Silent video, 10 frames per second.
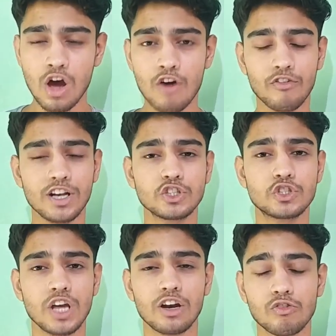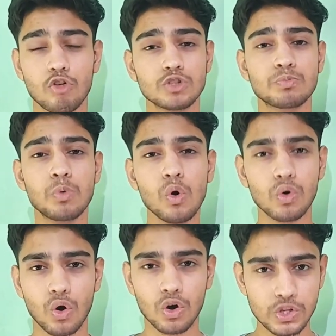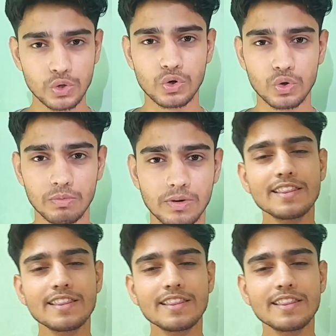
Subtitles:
when his channel was blown on YouTube.